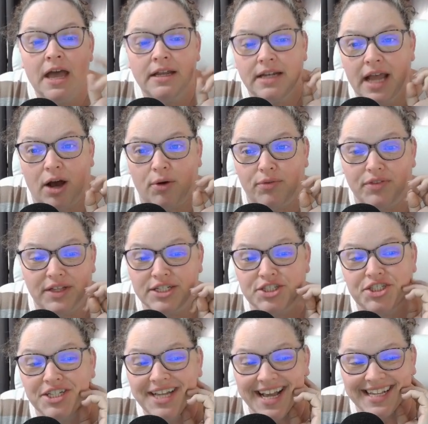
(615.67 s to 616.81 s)
Now, then
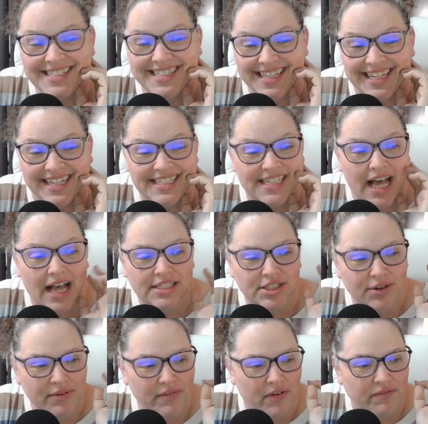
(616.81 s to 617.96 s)
she has this. I
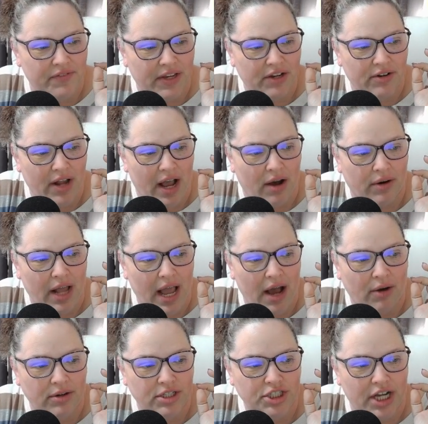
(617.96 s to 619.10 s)
still haven't figured out how
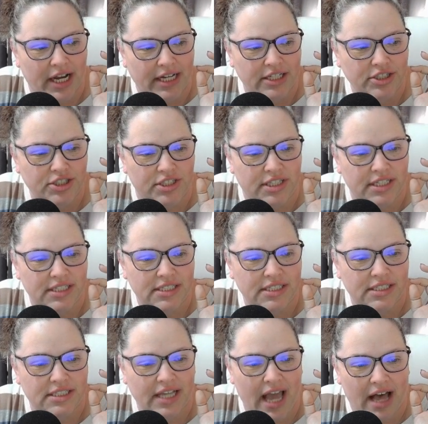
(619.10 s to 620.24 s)
to change
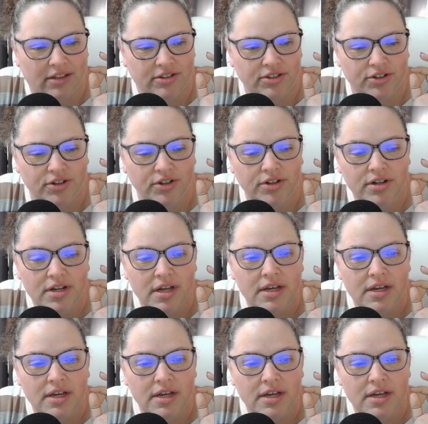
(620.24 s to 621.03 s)
this calendar